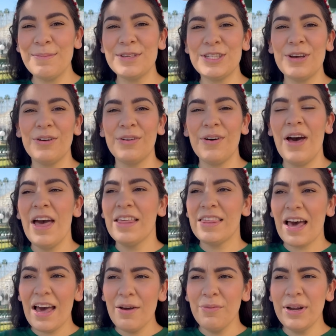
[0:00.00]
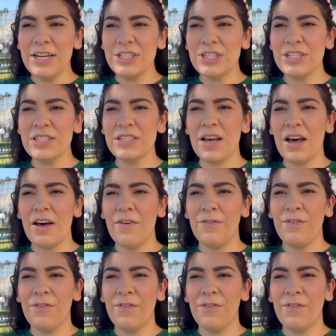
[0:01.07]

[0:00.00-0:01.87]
So that ranges uh,